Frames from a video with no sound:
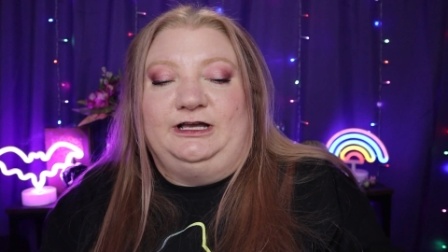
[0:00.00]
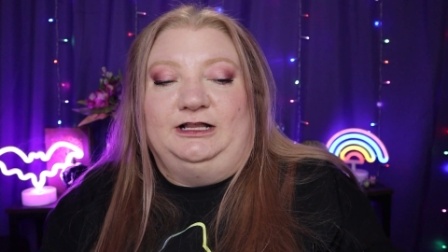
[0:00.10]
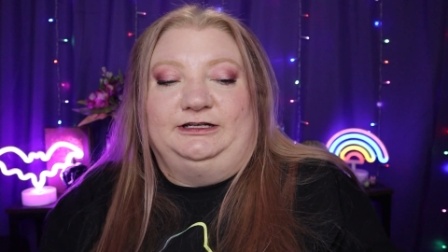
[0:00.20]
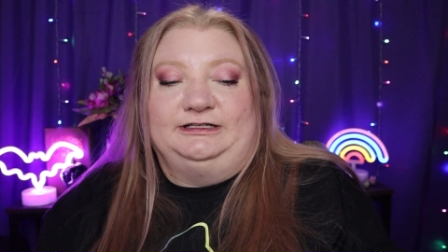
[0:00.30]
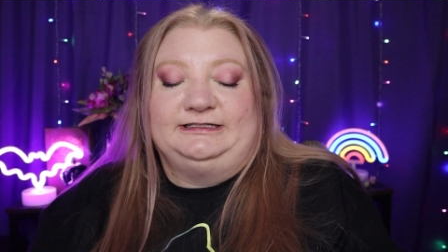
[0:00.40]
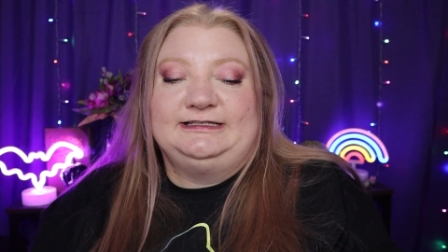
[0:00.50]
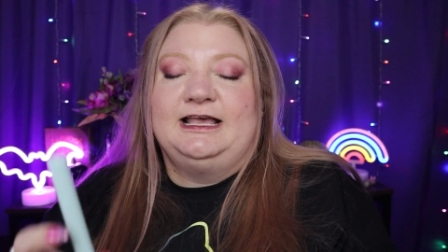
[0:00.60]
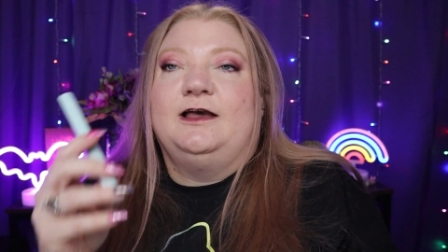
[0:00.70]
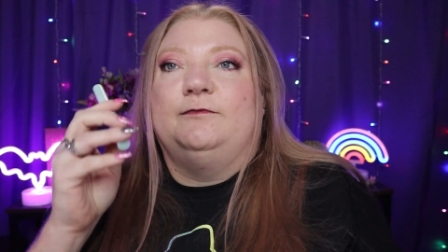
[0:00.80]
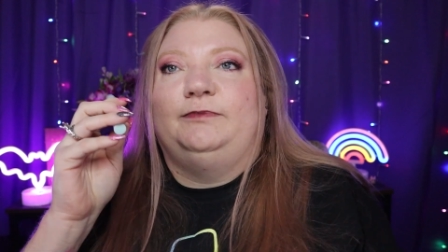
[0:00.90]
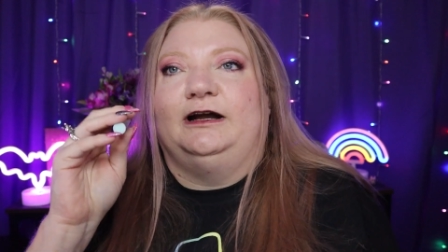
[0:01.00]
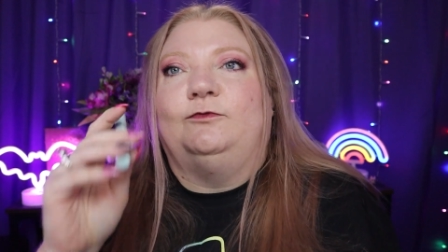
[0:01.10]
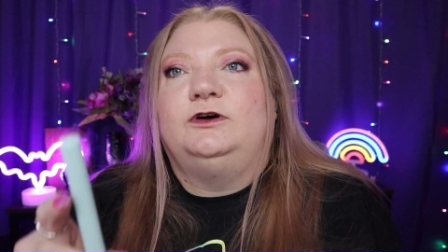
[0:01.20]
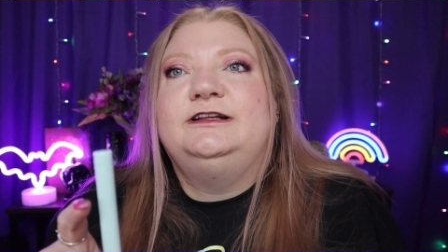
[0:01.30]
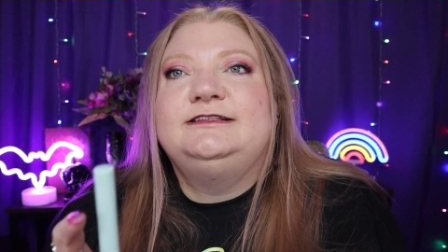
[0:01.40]
colors, but
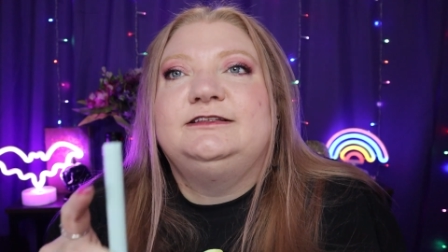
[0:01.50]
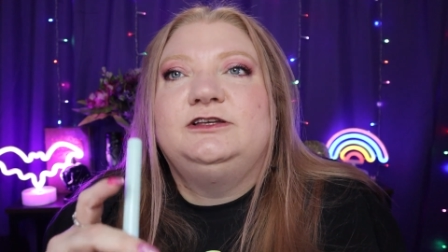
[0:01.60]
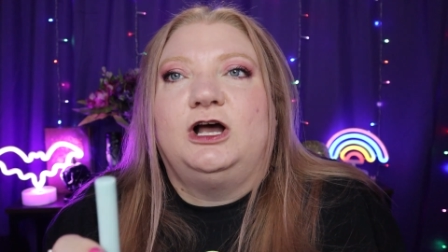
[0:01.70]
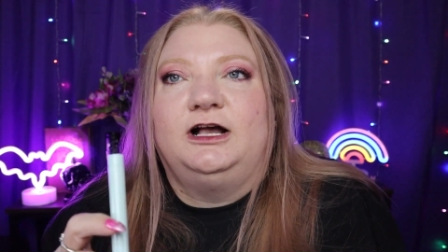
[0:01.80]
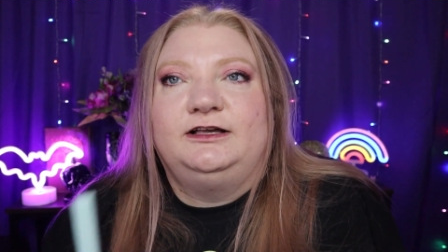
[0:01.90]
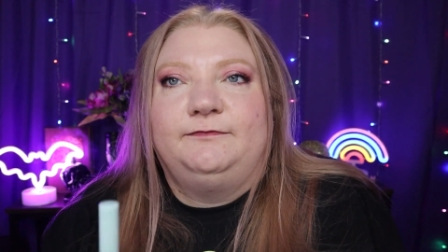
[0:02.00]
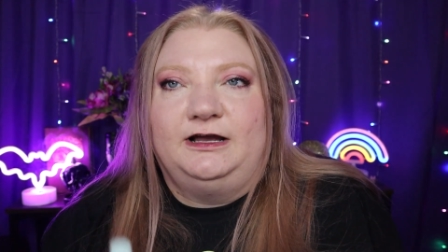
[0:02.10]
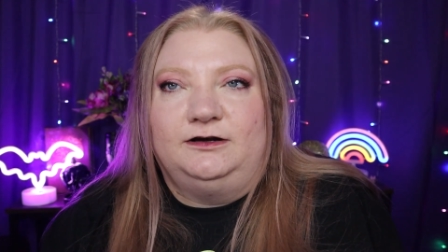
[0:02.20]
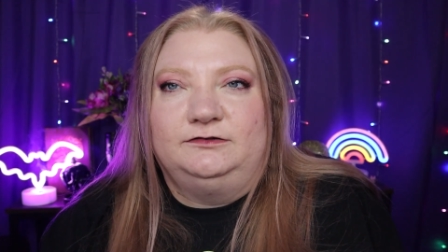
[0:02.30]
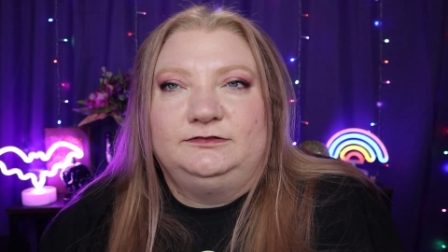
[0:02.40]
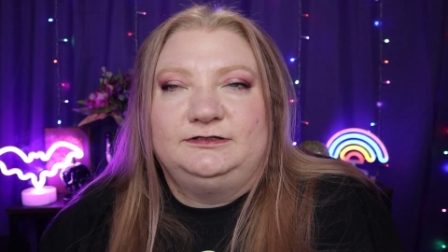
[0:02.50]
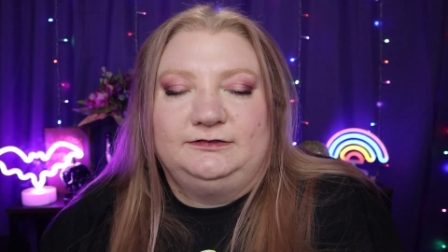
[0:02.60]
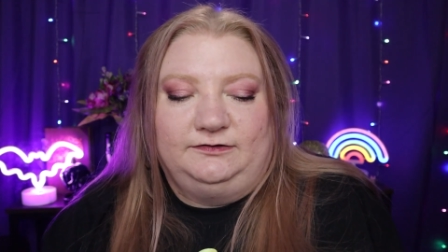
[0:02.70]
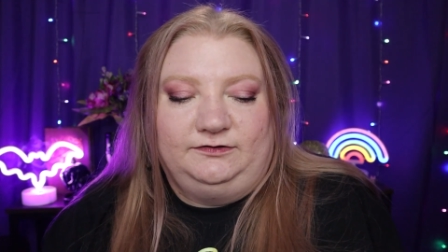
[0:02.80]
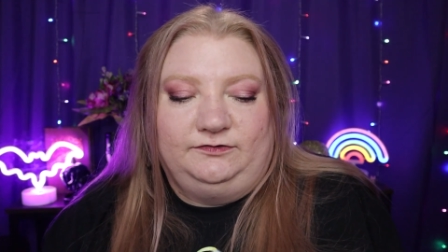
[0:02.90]
I wanted to talk about
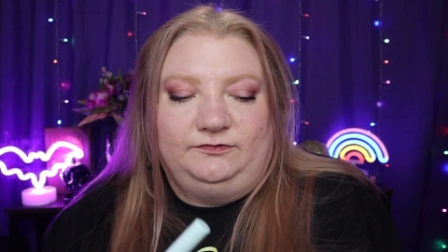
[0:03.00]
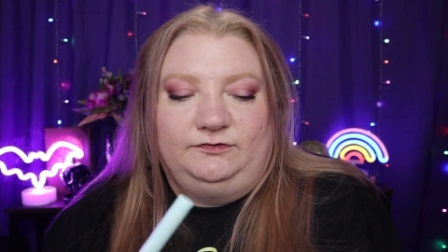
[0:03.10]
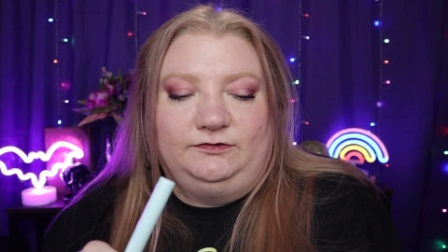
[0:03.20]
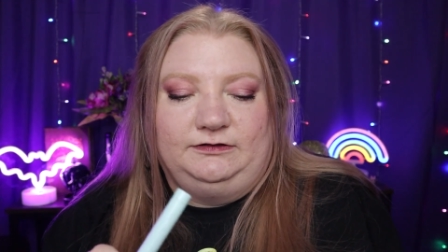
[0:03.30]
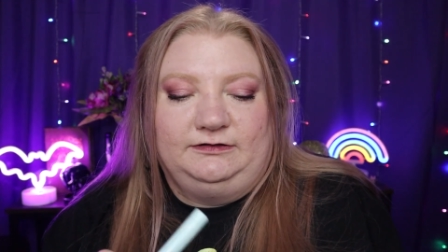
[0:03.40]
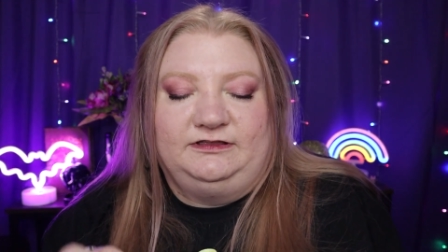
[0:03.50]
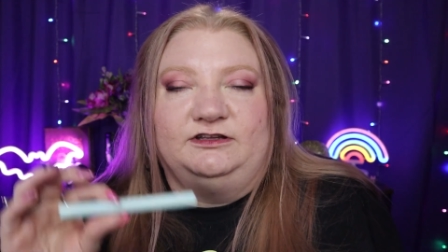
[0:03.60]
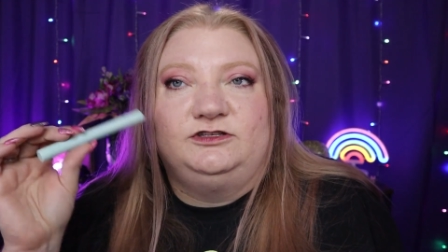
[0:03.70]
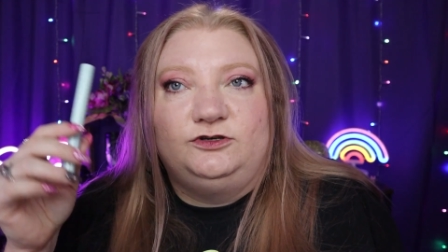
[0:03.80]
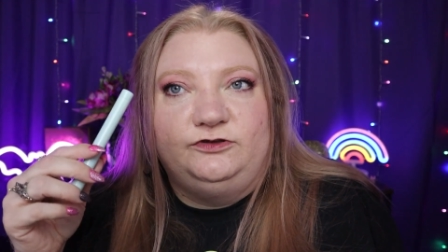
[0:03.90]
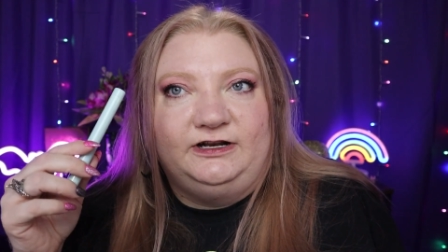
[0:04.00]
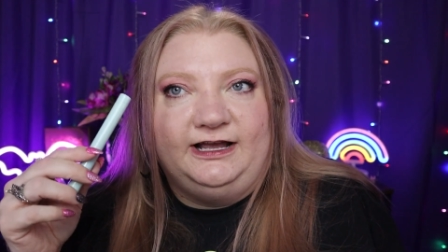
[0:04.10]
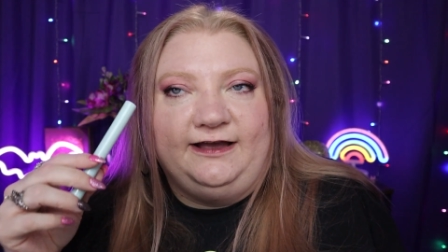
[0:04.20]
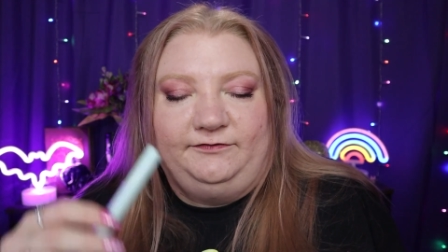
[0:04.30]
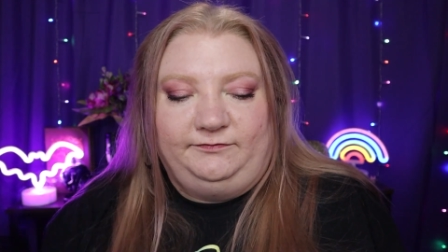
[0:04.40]
the two that
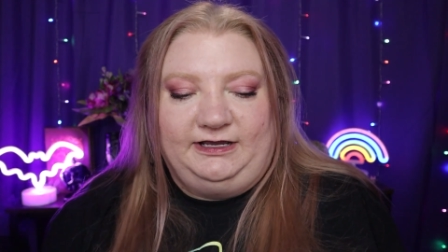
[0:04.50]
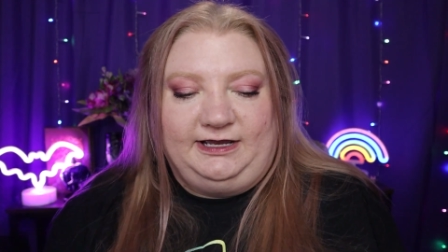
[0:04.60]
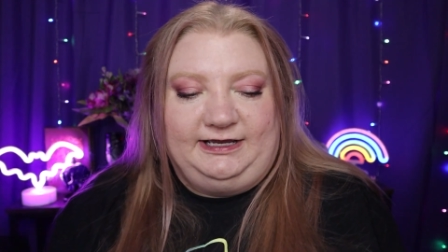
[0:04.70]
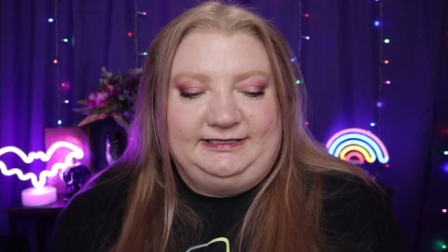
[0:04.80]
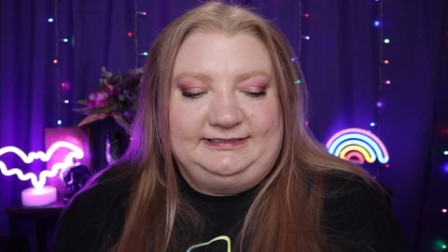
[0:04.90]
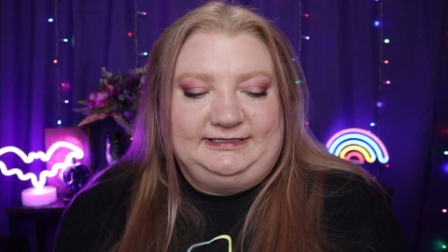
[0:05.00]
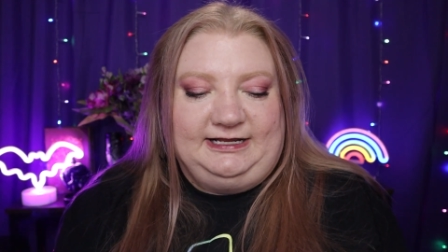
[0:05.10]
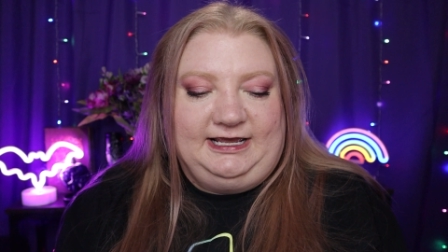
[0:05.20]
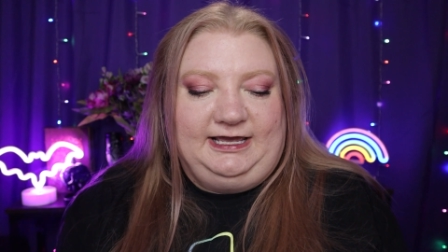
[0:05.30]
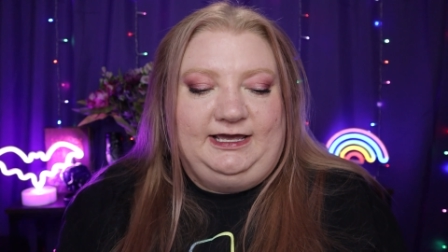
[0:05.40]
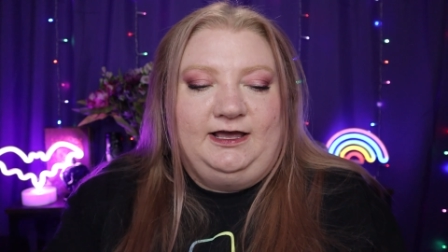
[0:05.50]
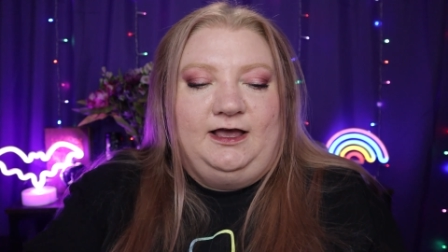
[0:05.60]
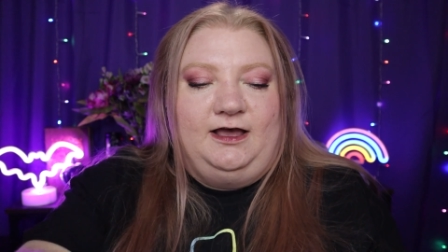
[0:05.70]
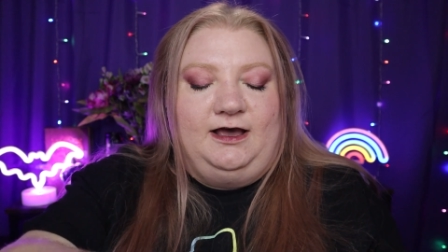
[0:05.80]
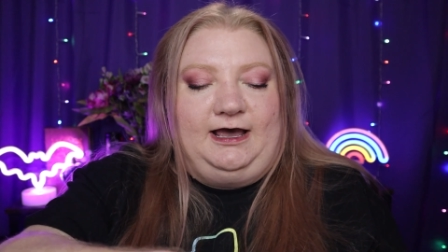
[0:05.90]
I have on my eyes today.
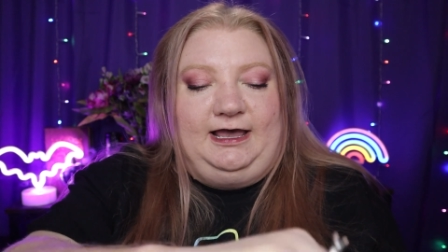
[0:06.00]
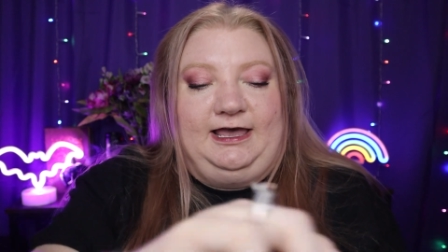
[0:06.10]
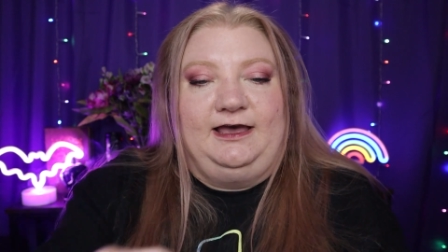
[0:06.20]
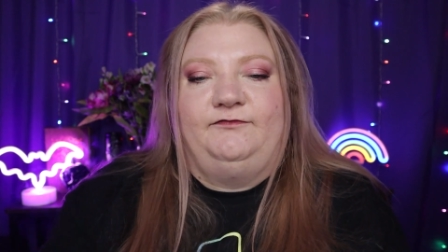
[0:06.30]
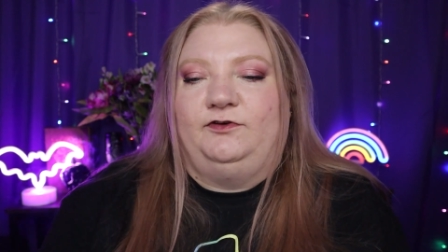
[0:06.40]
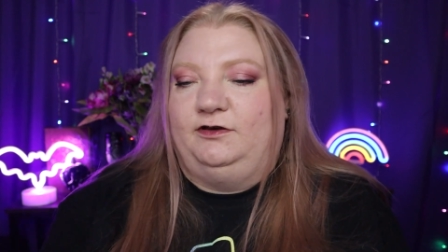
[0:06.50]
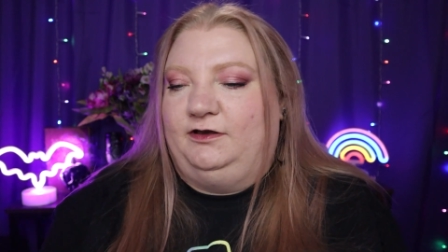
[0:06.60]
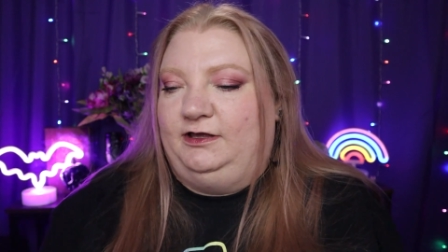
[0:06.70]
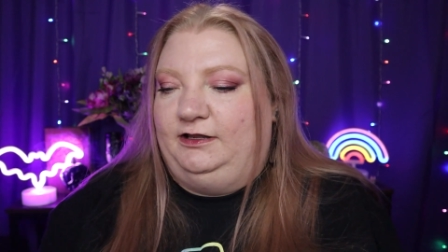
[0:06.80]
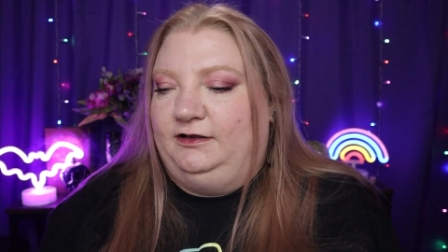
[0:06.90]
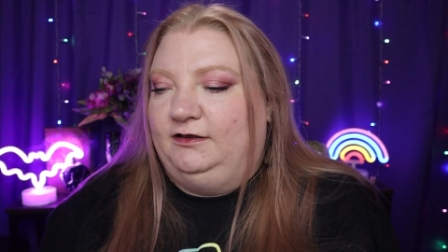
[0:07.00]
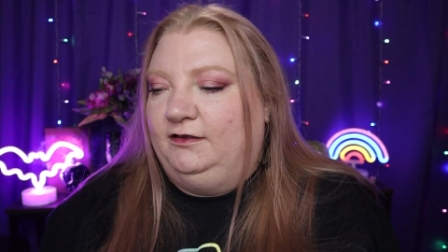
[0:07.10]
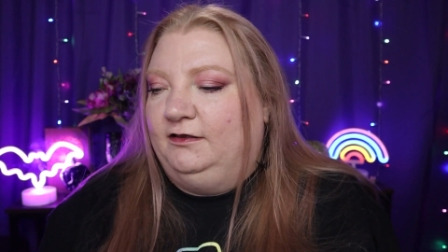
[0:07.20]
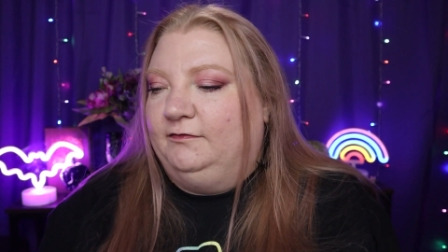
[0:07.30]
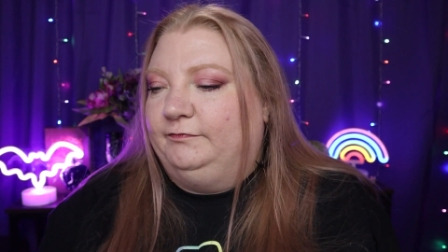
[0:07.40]
I have on
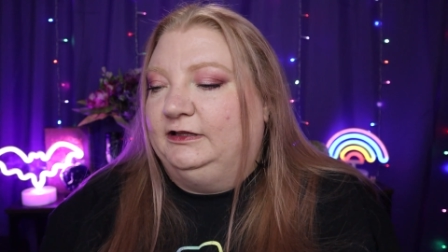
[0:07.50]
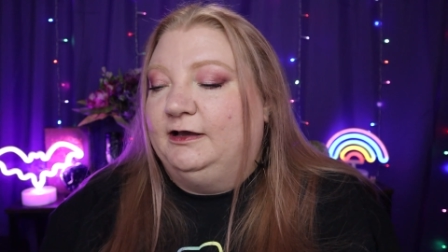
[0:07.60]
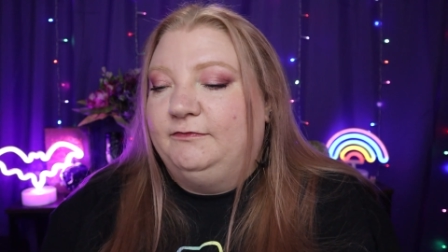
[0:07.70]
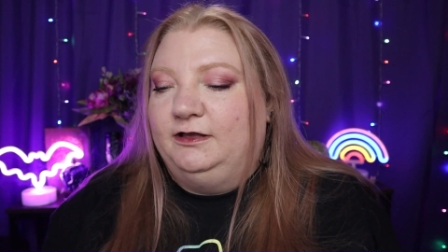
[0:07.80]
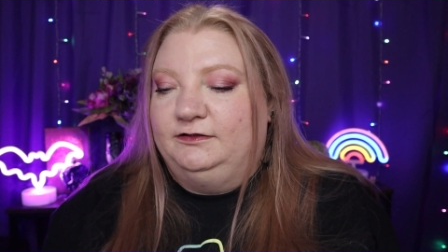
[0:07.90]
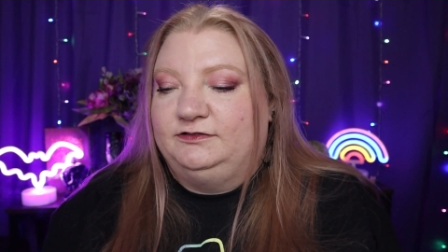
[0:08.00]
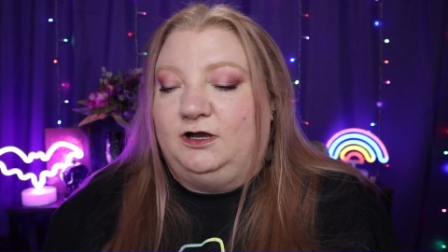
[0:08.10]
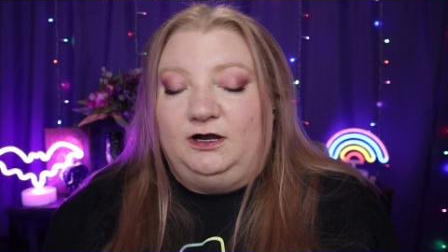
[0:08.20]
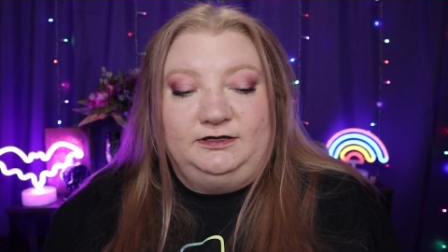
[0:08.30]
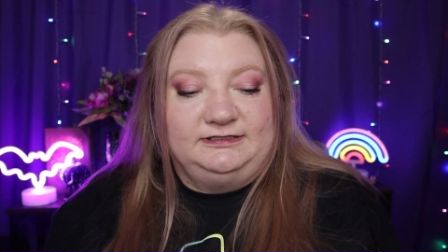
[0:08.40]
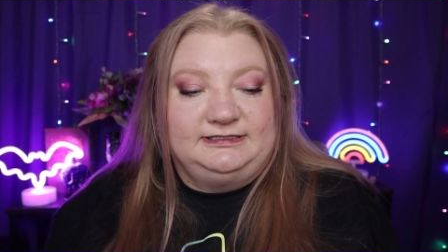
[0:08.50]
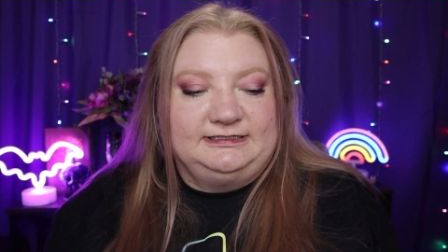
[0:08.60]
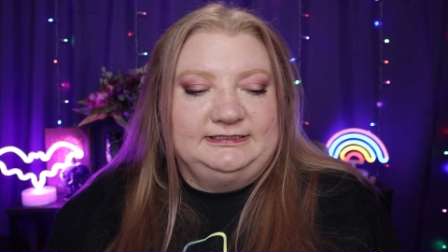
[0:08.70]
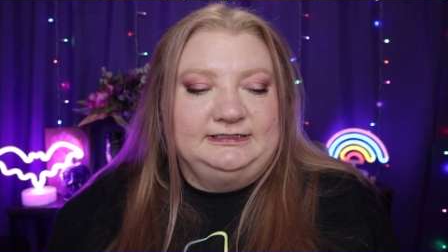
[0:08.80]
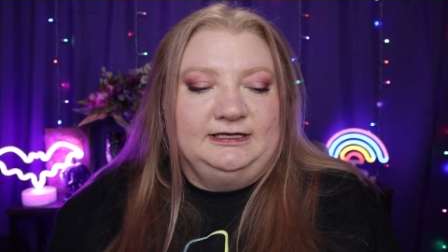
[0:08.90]
Plum
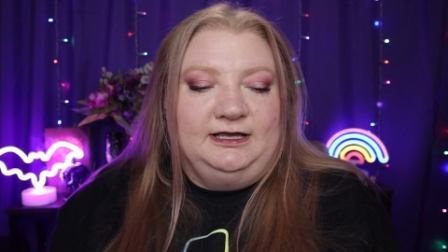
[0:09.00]
Tart,